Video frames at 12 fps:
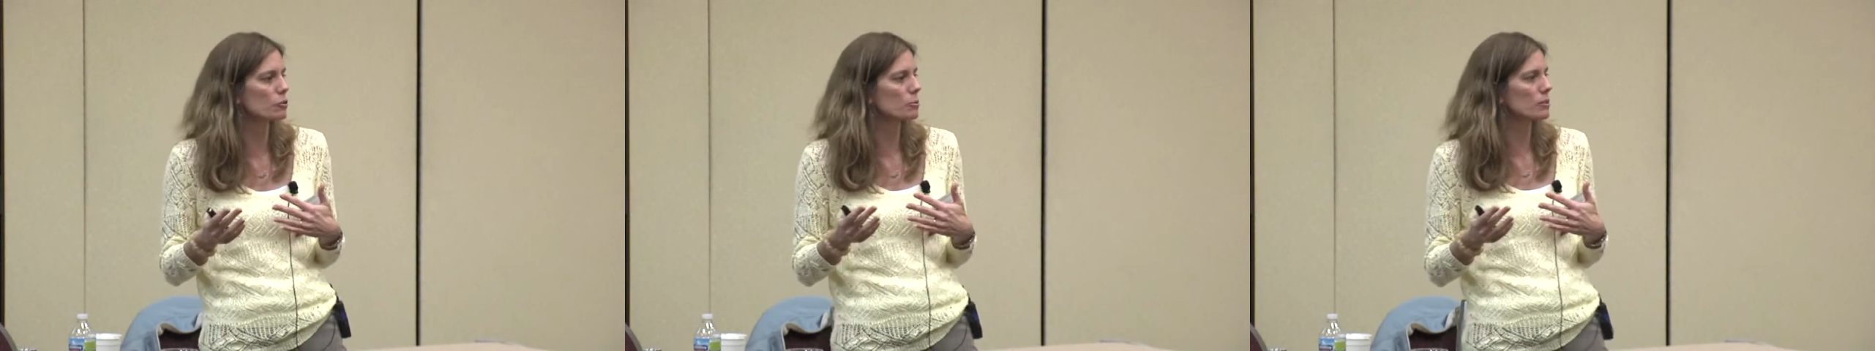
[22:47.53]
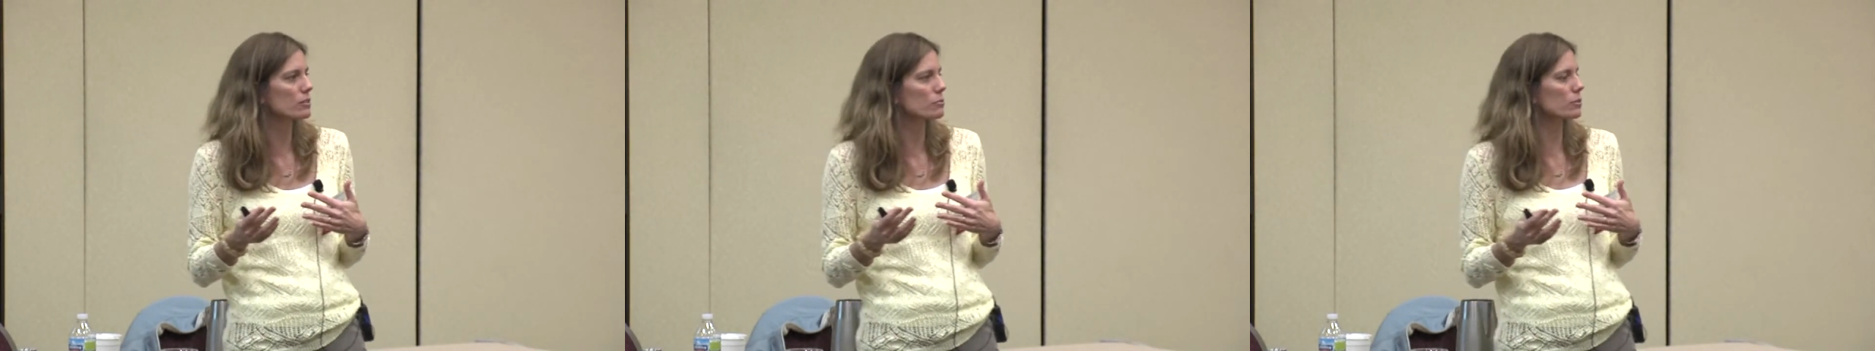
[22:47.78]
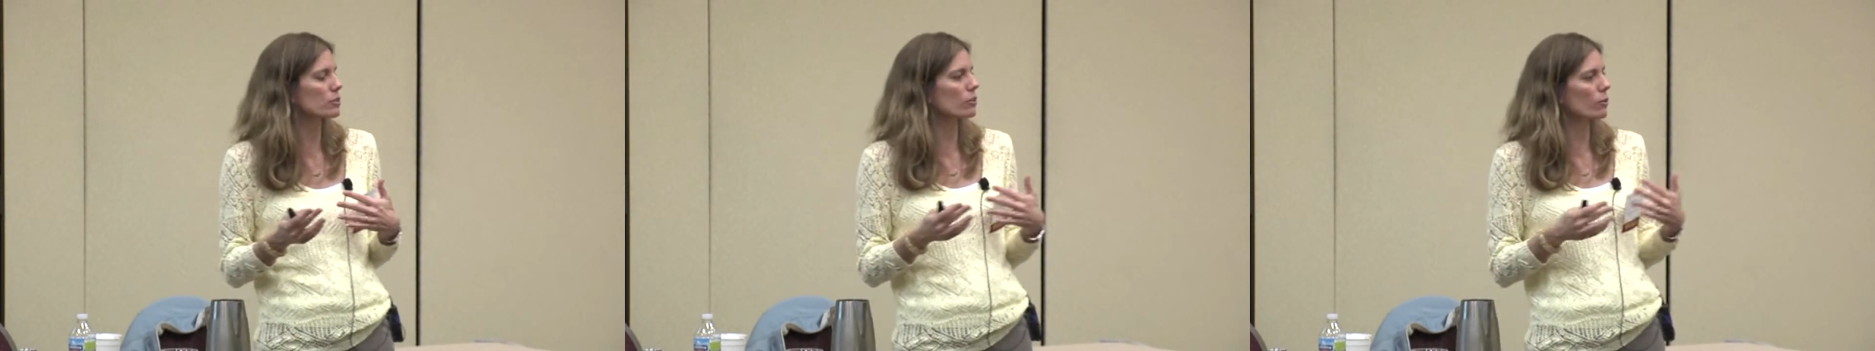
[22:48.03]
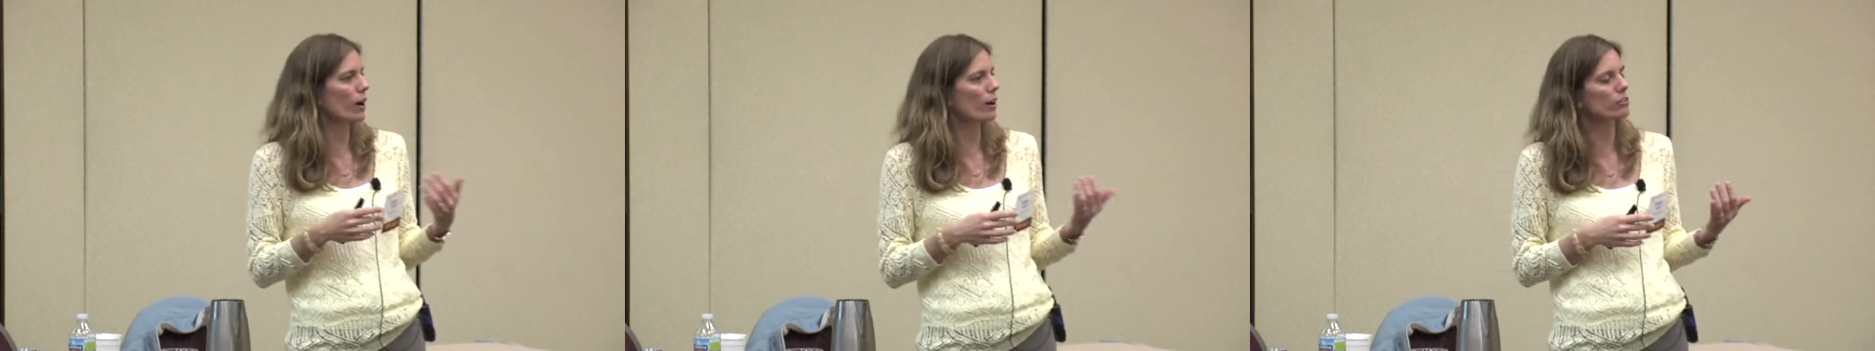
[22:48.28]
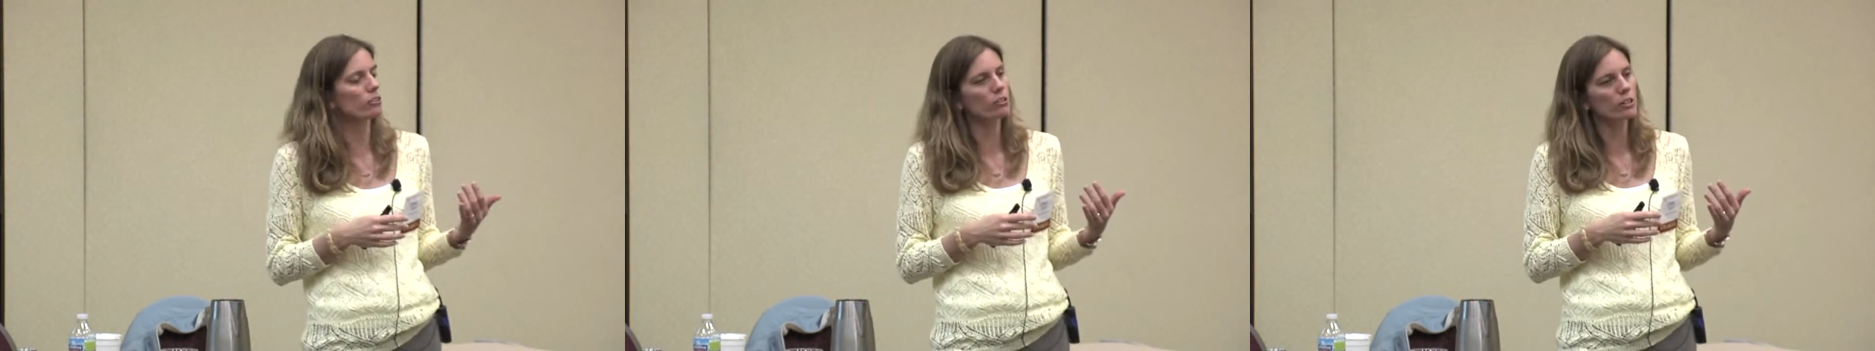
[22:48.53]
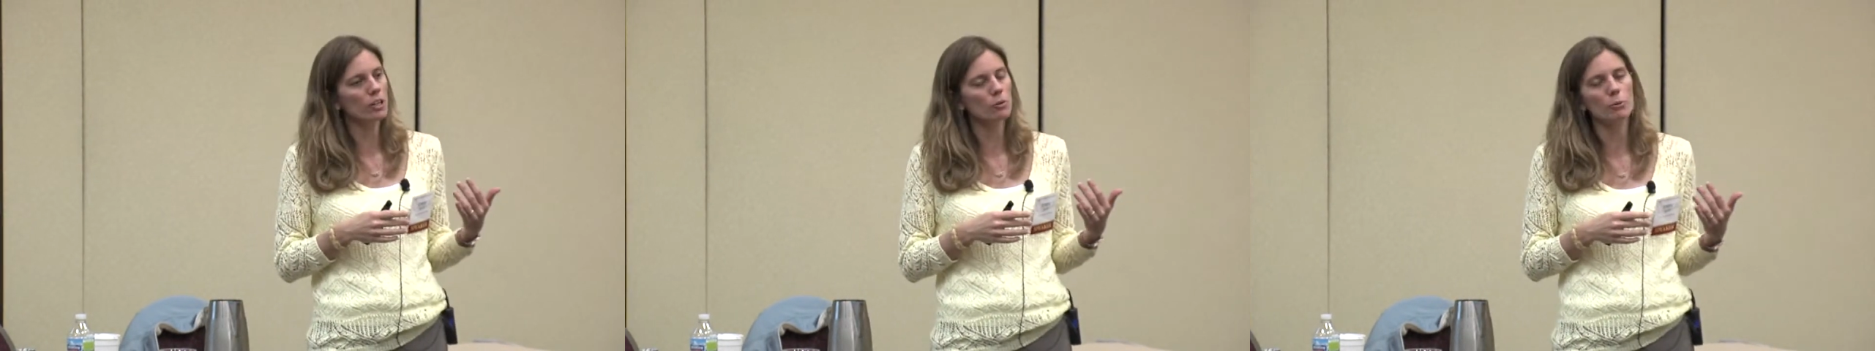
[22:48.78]
because when you go out and you
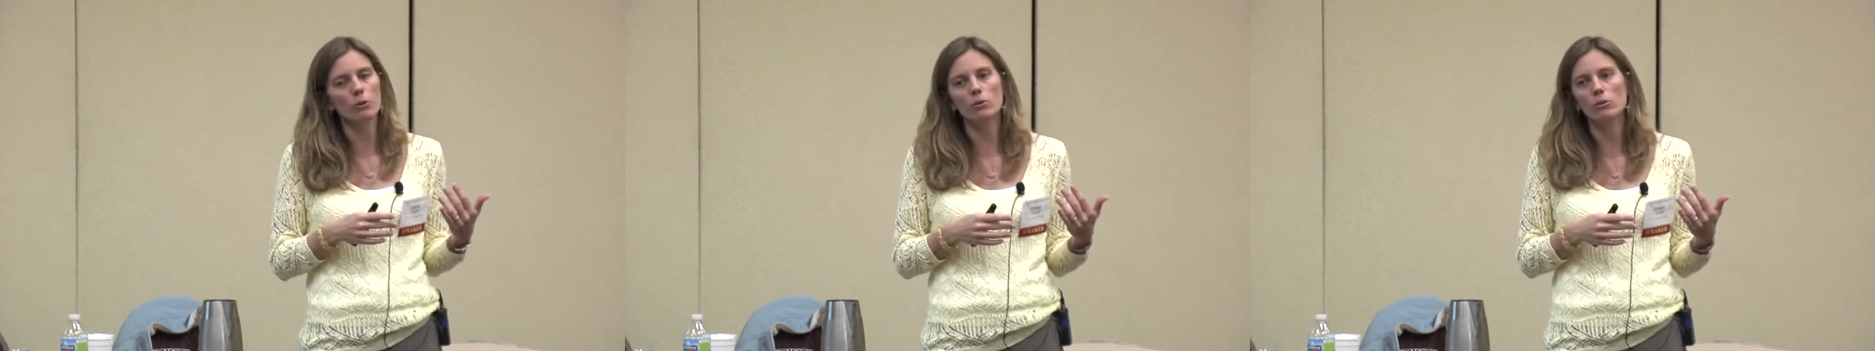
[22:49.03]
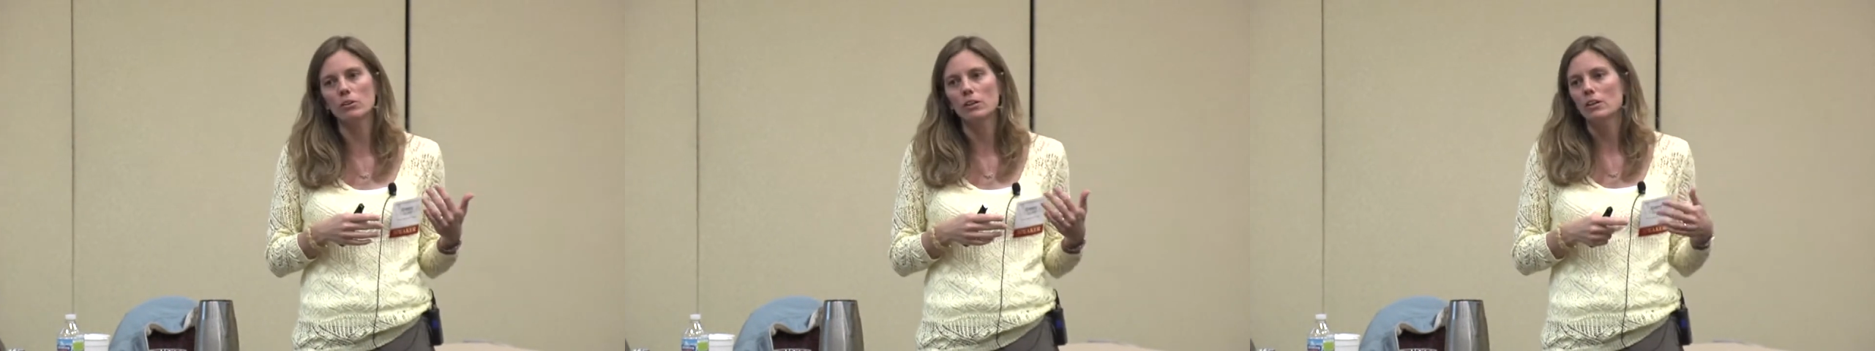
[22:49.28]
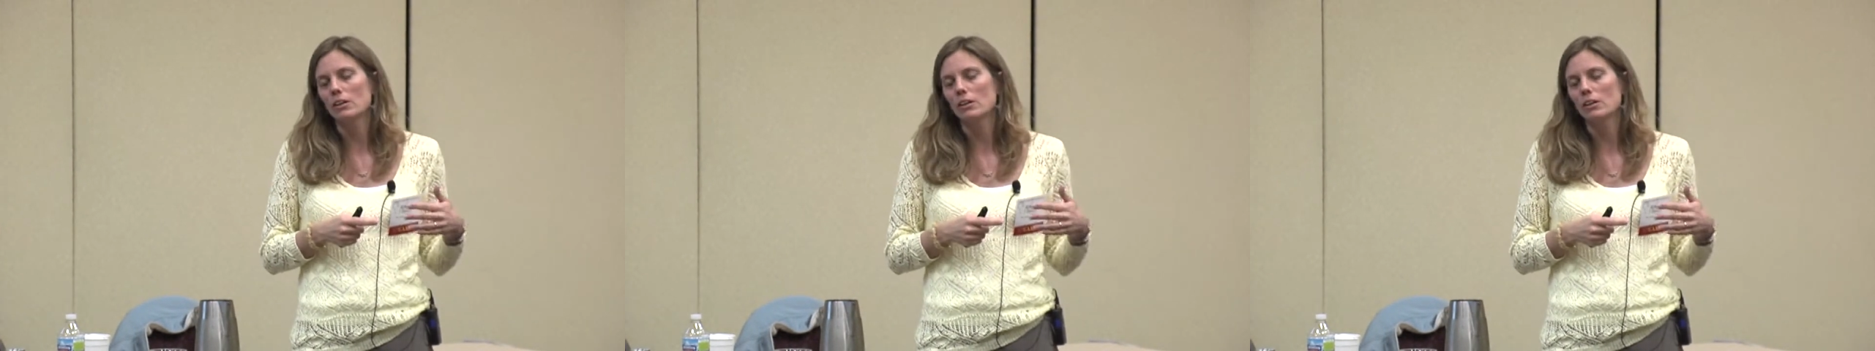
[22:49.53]
look at a pole,